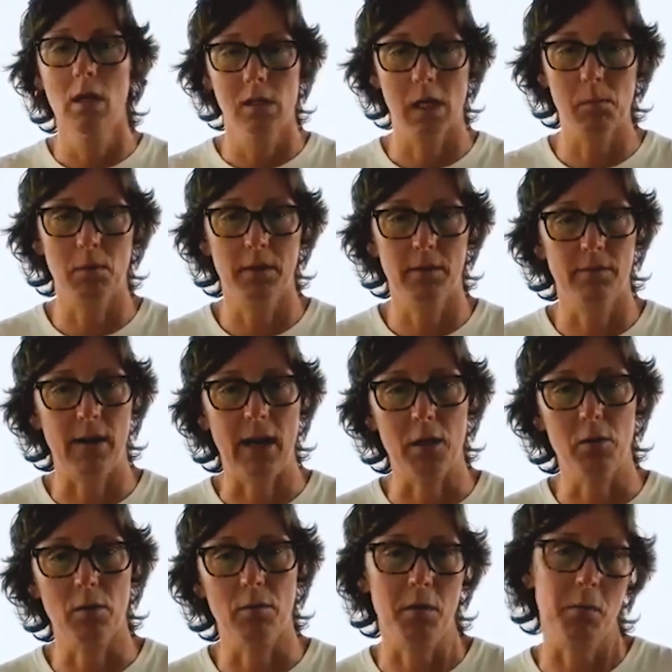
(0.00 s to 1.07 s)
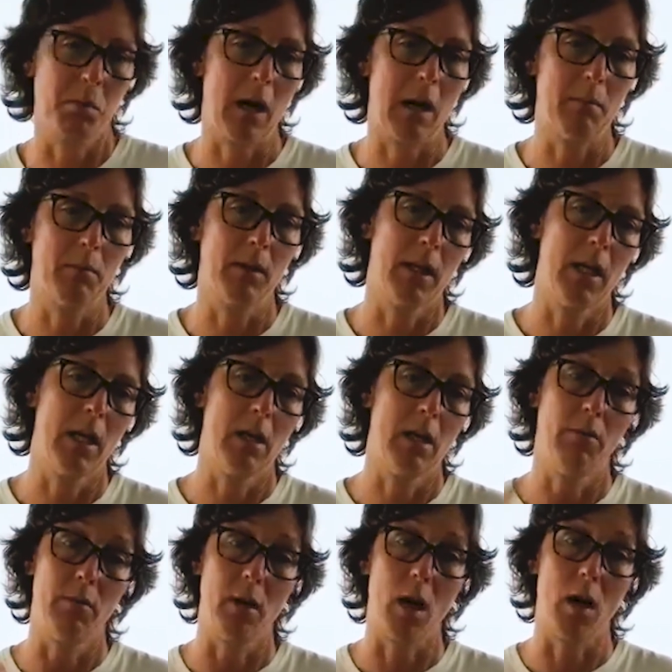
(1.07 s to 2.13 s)
double the value of the property,
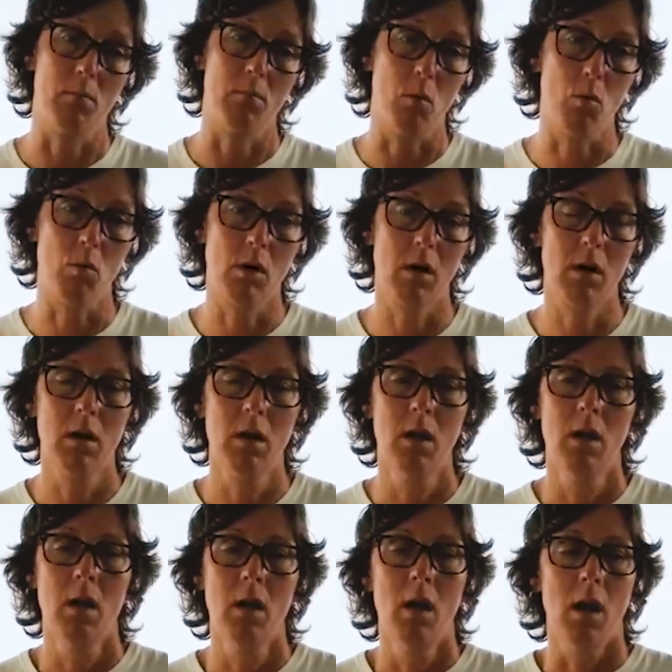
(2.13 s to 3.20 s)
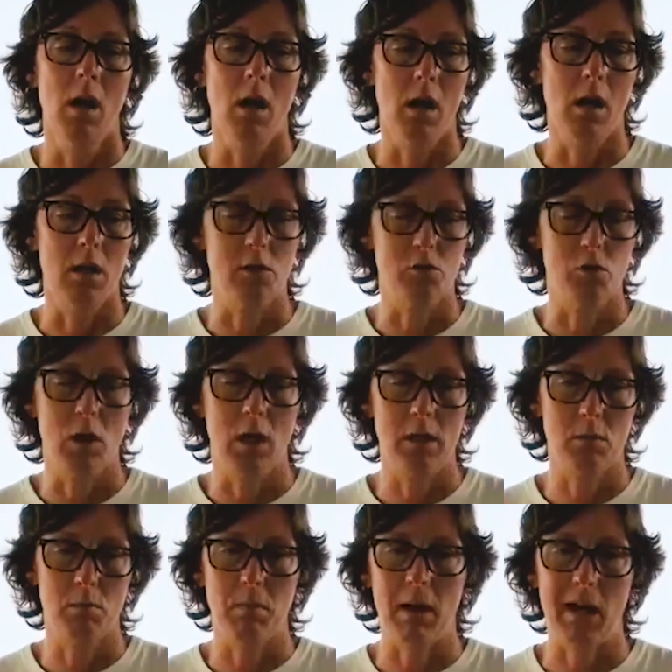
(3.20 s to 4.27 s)
if not more,
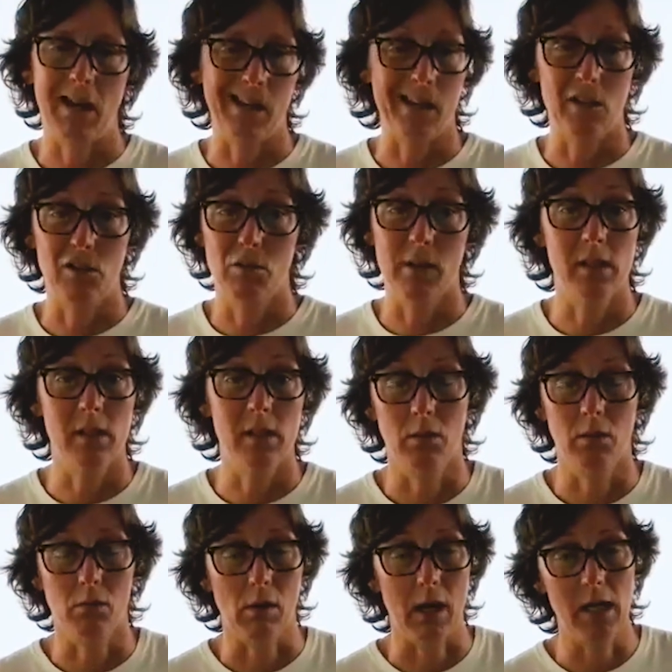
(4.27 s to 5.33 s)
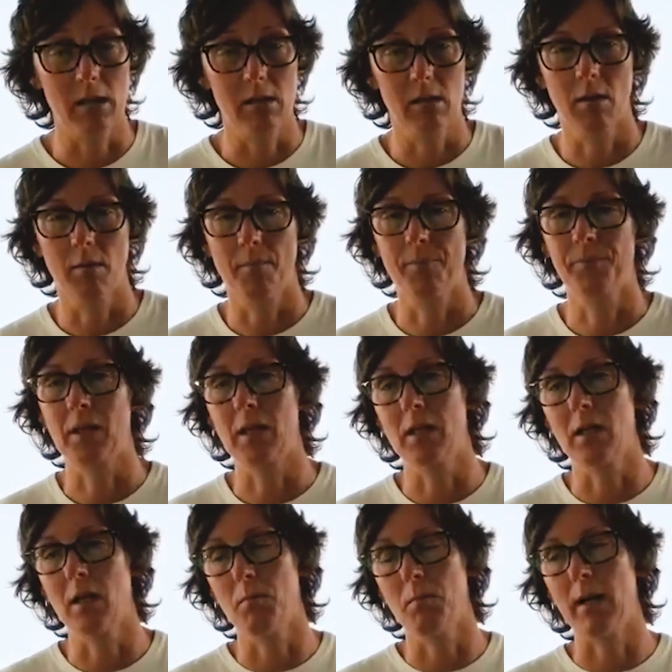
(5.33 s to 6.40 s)
just by increasing the rates,
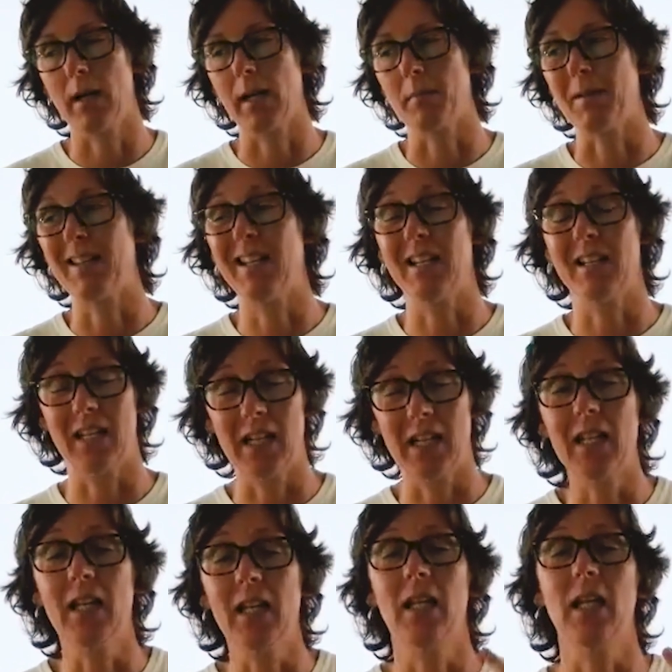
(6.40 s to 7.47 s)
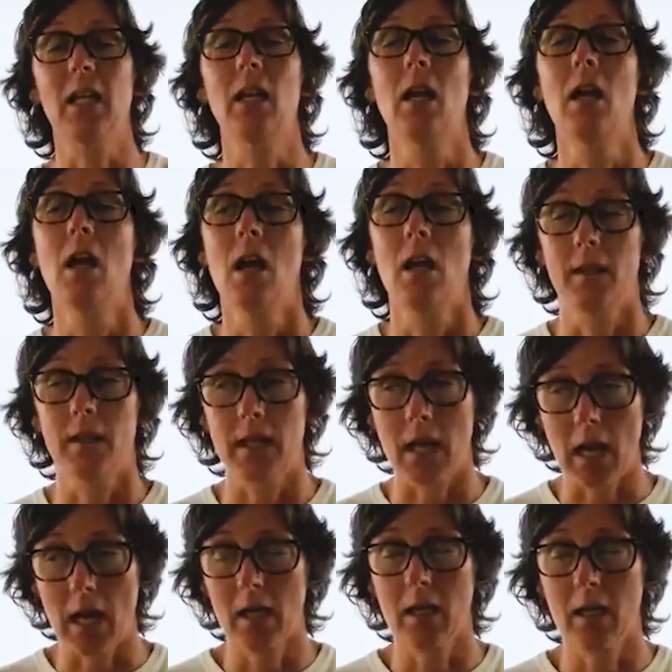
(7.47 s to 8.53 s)
but and then getting the
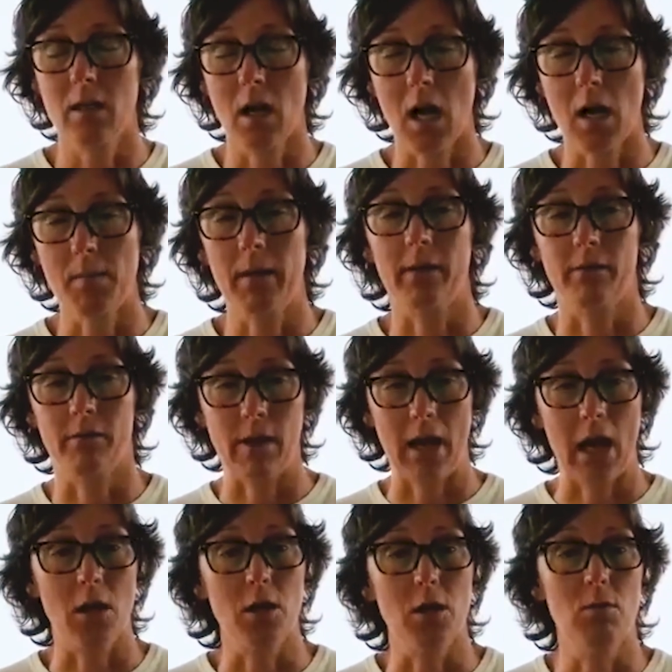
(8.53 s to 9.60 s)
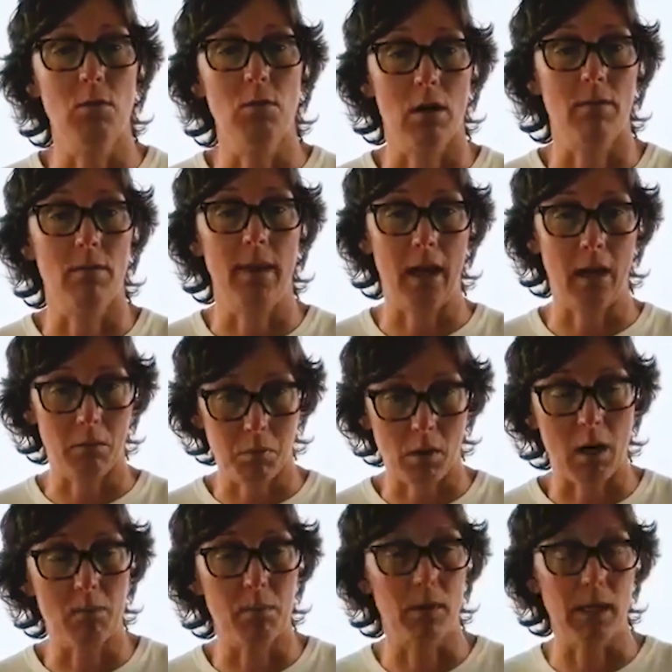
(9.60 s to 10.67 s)
economic value of that
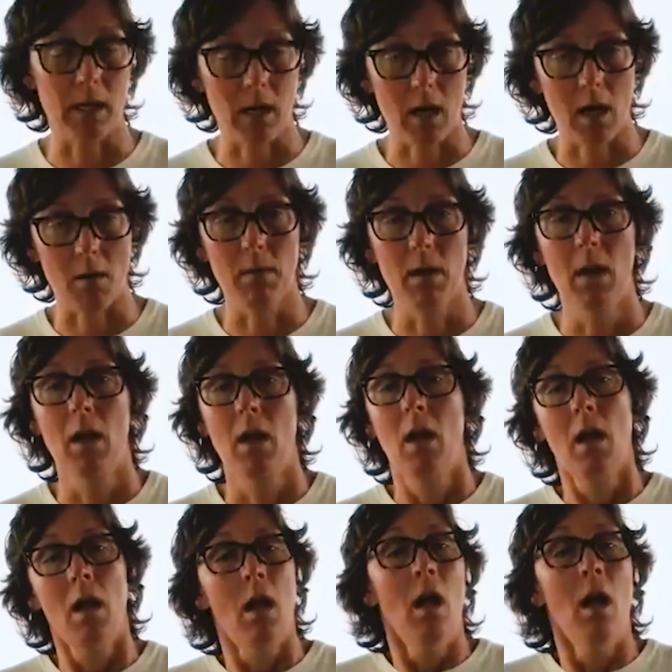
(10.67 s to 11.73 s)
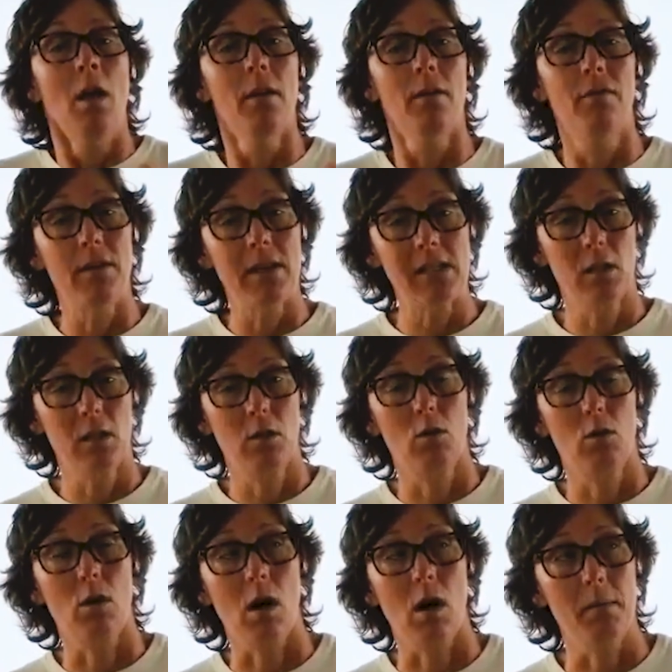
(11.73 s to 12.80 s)
property up. The
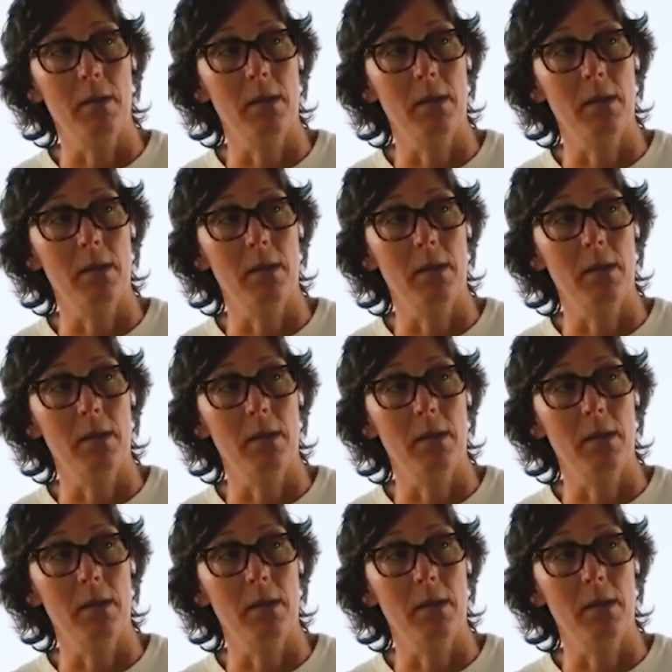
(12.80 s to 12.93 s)
physical